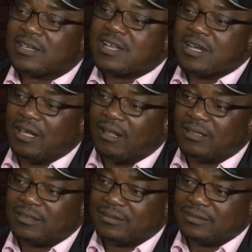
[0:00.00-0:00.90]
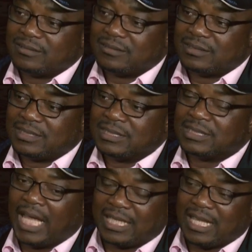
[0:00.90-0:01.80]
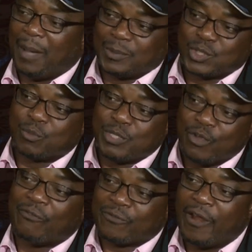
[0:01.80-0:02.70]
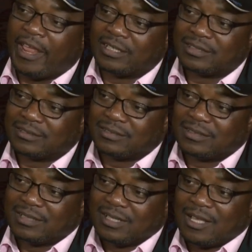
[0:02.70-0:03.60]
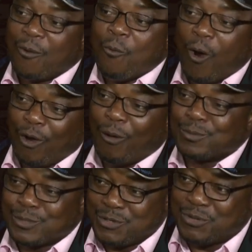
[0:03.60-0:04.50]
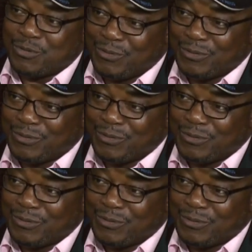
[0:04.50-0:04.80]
a girl that happens to be your friend walk up to you